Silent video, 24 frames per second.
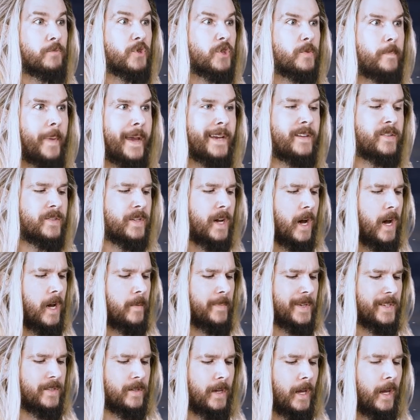
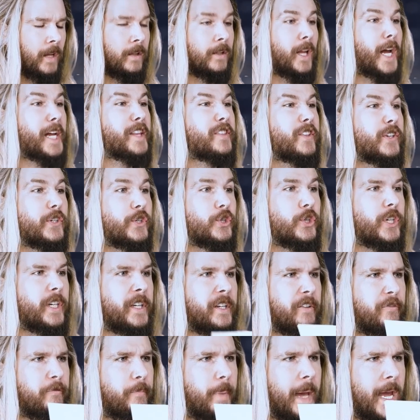space-time is like this
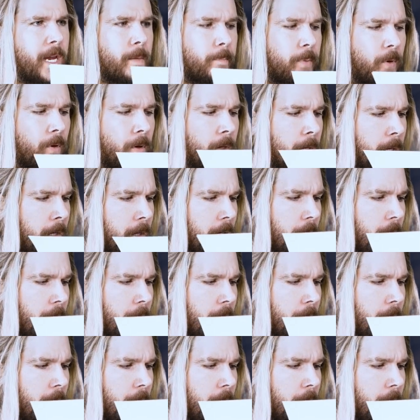sheet of paper.